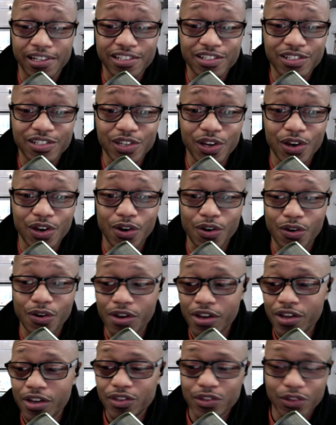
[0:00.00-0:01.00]
So
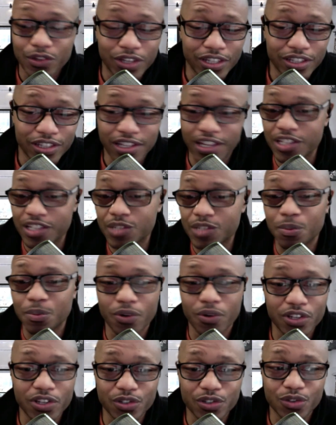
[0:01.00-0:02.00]
you'll get the
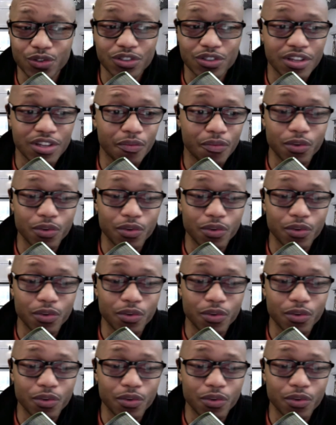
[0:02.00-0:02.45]
inspirational stuff.